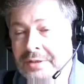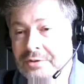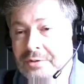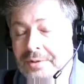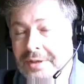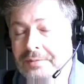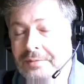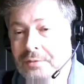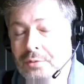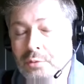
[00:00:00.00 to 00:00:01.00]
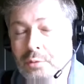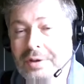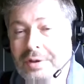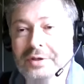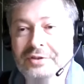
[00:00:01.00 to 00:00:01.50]
So therefore,
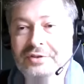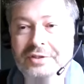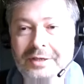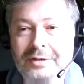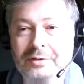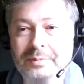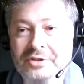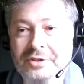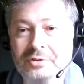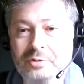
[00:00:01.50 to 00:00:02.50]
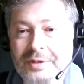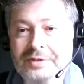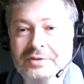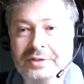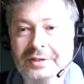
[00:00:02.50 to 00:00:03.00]
whoever is sitting on Magento
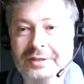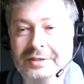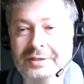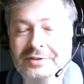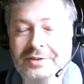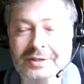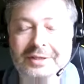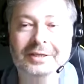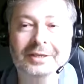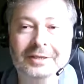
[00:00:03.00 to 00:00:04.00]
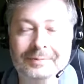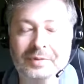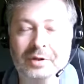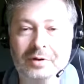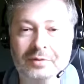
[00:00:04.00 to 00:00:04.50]
1 still and is thinking
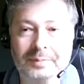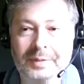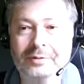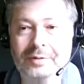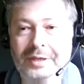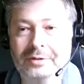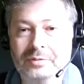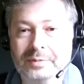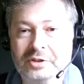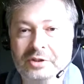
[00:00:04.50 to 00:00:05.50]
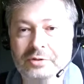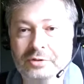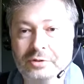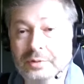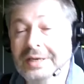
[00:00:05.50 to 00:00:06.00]
of migrating to Magento
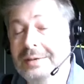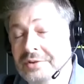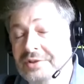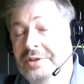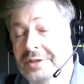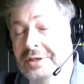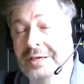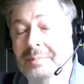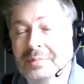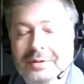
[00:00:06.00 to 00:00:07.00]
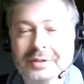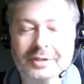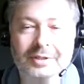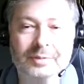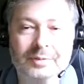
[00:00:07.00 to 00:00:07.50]
2, now is the time
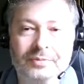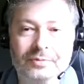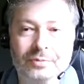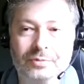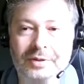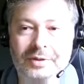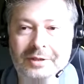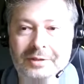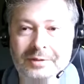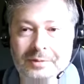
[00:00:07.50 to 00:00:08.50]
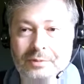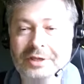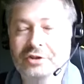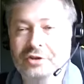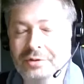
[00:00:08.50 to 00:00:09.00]
before the
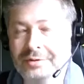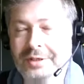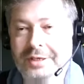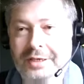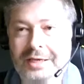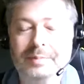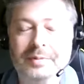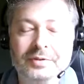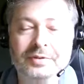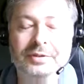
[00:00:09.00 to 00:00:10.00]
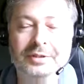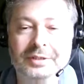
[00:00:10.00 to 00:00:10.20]
rush happens.